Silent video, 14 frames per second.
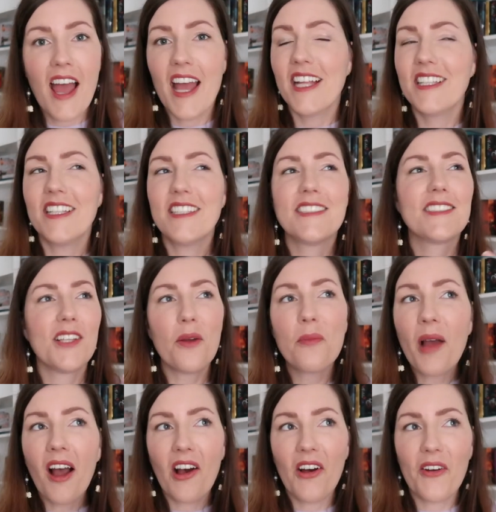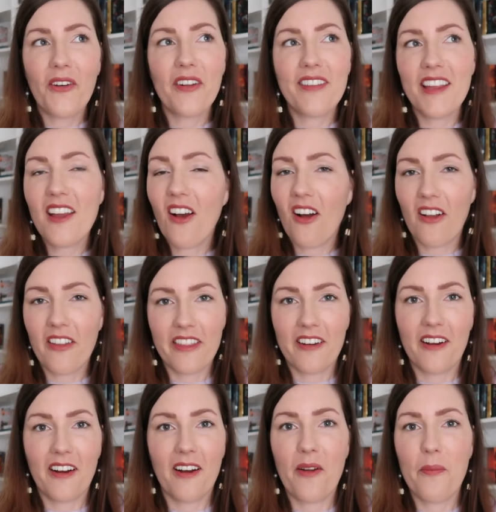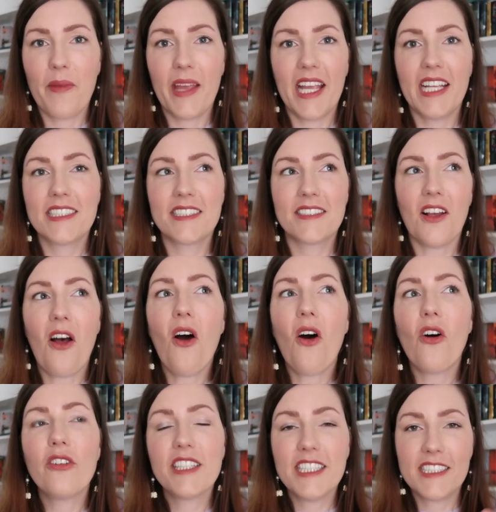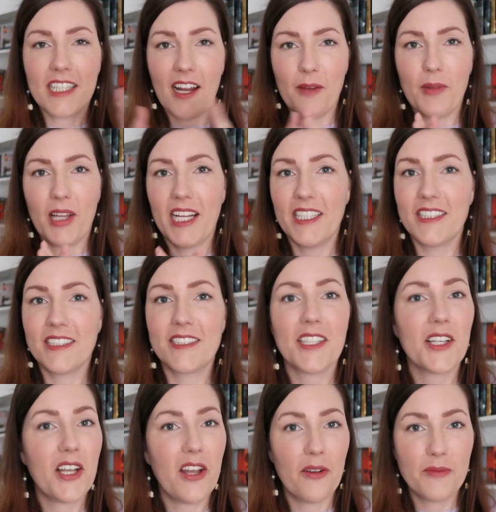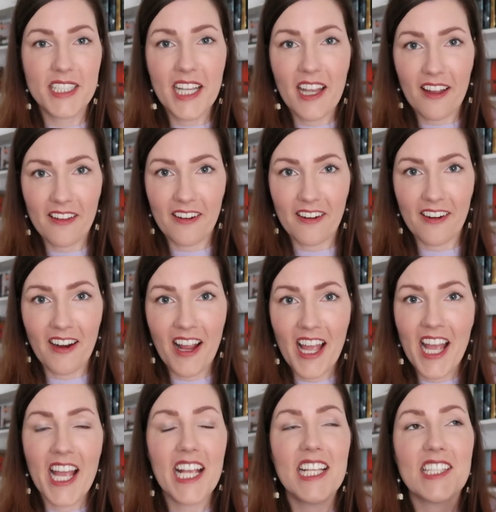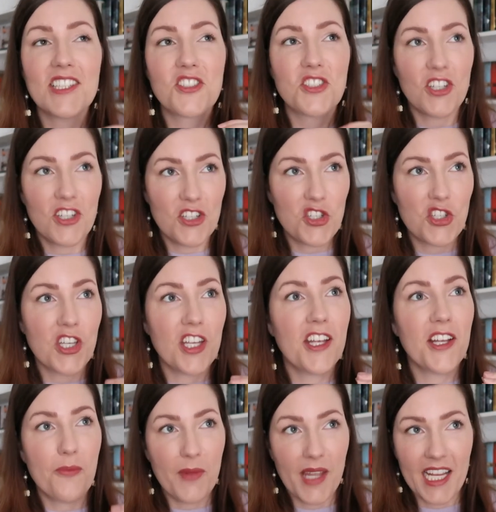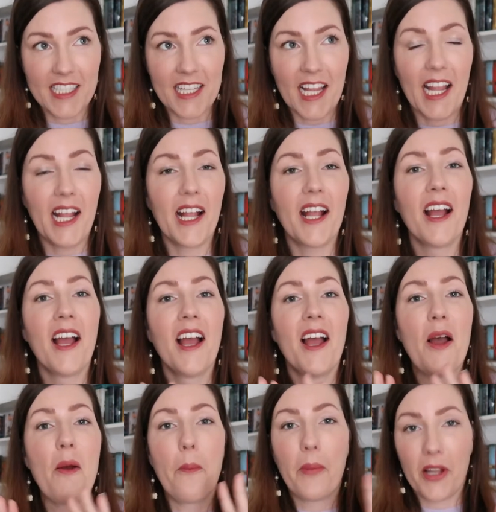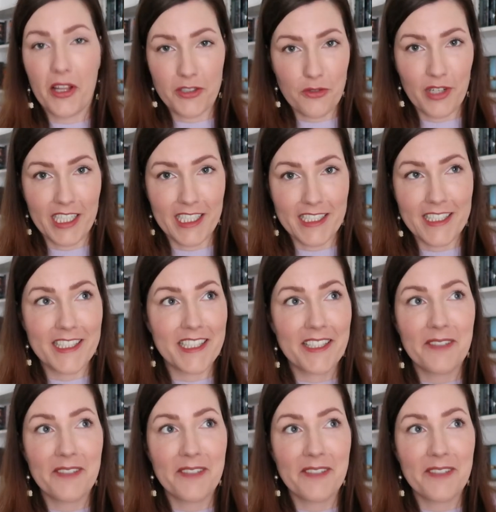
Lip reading: And somehow the author makes all these timelines come together in such an amazing plot twist.